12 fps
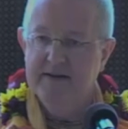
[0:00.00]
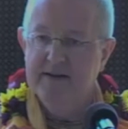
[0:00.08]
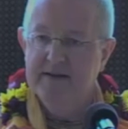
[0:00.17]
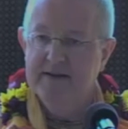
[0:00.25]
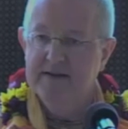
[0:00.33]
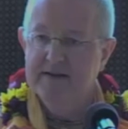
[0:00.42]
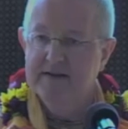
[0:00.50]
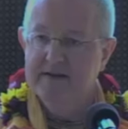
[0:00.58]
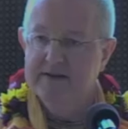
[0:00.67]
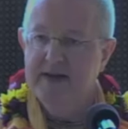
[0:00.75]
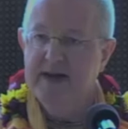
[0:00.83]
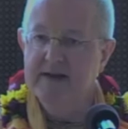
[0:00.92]
The
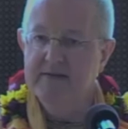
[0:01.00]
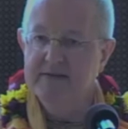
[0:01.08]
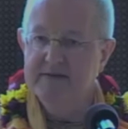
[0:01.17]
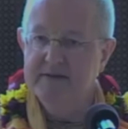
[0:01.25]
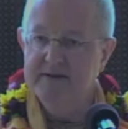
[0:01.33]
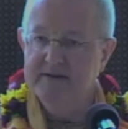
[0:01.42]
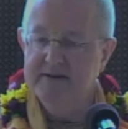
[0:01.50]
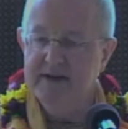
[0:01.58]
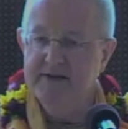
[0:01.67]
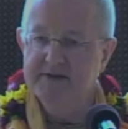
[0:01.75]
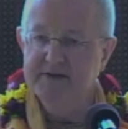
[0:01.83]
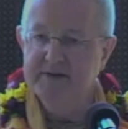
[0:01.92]
language in
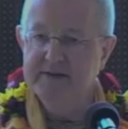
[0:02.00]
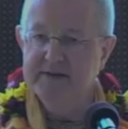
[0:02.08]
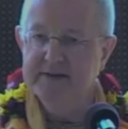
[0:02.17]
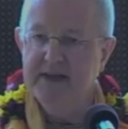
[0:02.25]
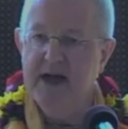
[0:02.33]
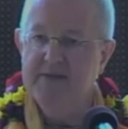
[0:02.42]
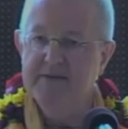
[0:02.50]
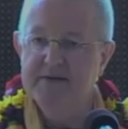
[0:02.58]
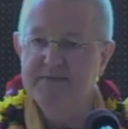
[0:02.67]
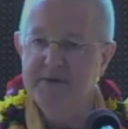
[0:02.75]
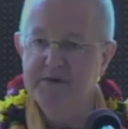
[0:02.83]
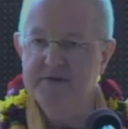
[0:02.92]
Sanskrit is labha,
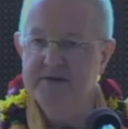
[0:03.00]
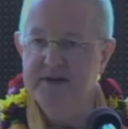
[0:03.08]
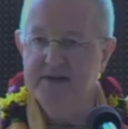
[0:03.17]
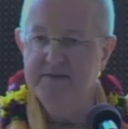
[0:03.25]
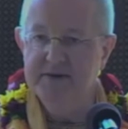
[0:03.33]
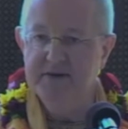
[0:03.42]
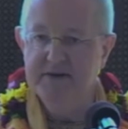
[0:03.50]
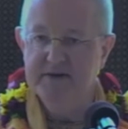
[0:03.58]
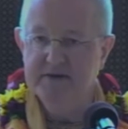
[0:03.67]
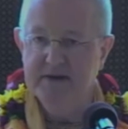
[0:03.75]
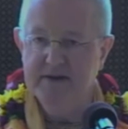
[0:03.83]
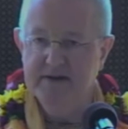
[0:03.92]
puja, and
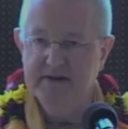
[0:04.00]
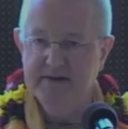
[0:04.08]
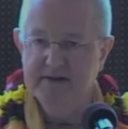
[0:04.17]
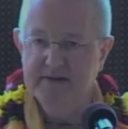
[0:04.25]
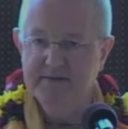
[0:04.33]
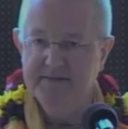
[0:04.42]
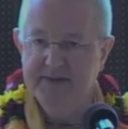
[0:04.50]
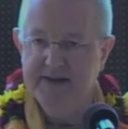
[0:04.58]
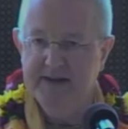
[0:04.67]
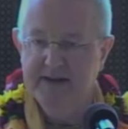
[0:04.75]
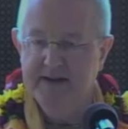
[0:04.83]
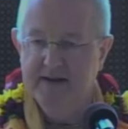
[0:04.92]
pratishtha.
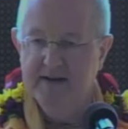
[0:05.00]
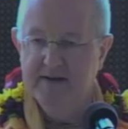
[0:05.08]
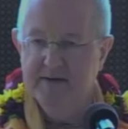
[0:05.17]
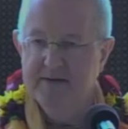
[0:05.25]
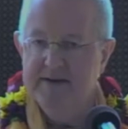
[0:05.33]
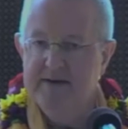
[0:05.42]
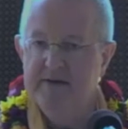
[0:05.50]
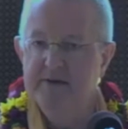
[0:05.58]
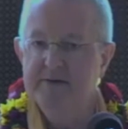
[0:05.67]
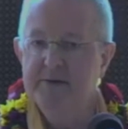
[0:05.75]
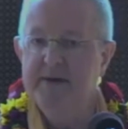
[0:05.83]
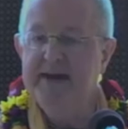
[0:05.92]

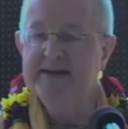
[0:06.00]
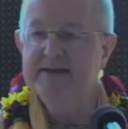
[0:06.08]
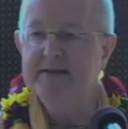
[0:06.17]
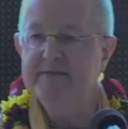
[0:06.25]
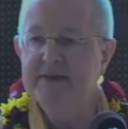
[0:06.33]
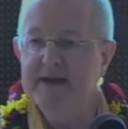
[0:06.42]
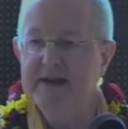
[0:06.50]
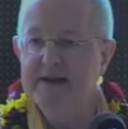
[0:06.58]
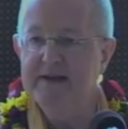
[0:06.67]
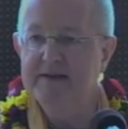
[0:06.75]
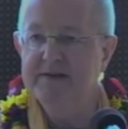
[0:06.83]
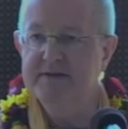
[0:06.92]
To get some
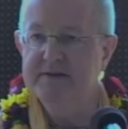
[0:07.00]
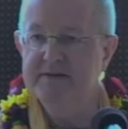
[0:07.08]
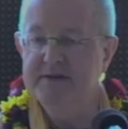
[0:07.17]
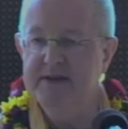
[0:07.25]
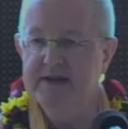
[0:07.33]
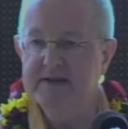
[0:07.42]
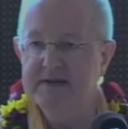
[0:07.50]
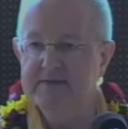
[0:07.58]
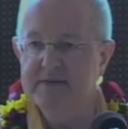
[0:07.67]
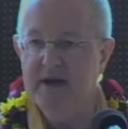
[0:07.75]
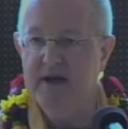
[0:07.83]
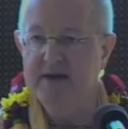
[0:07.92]
recognition, to get some
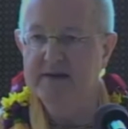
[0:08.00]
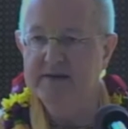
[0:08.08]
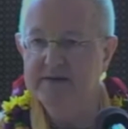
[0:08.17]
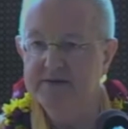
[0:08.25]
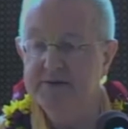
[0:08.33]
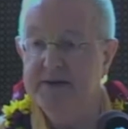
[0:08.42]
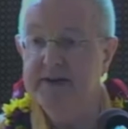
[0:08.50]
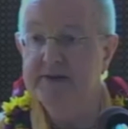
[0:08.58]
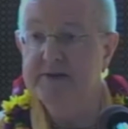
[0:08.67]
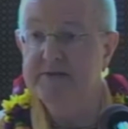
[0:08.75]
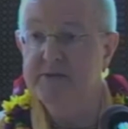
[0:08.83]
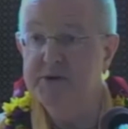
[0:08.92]
title, to get
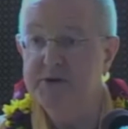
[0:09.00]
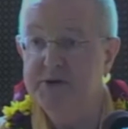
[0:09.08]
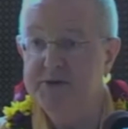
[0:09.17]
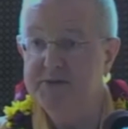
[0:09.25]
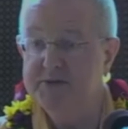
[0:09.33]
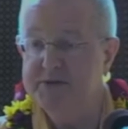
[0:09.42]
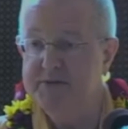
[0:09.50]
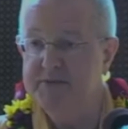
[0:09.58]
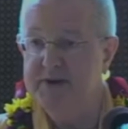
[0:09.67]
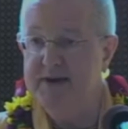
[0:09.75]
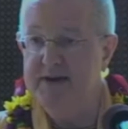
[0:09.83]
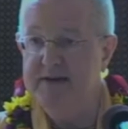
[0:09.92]
some worship or some
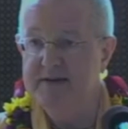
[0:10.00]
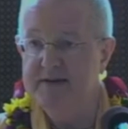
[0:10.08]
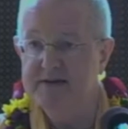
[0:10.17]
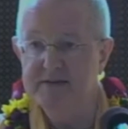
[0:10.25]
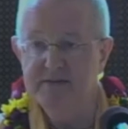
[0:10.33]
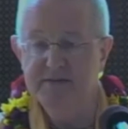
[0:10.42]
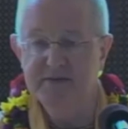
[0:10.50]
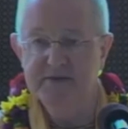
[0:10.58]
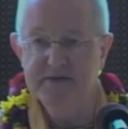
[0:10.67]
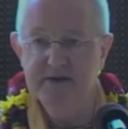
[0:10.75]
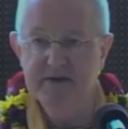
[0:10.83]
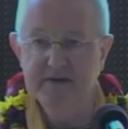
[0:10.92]
praise and some
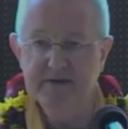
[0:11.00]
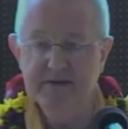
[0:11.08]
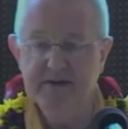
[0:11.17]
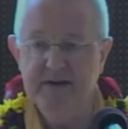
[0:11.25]
appreciation.